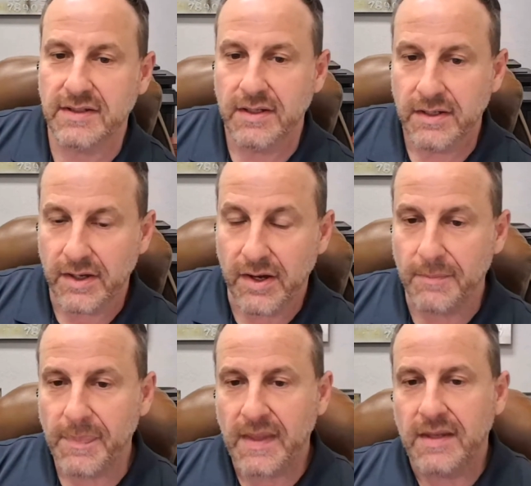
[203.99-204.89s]

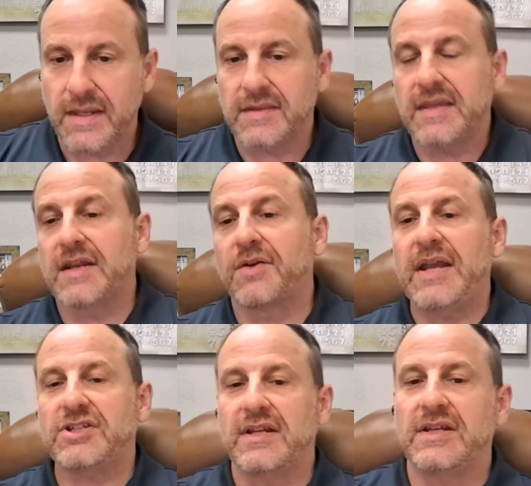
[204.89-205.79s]
The integration
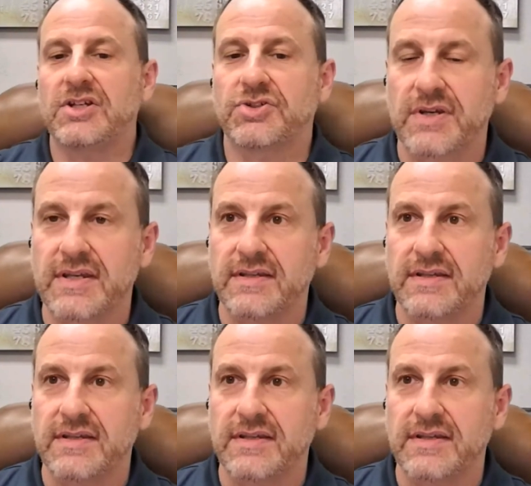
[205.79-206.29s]
industry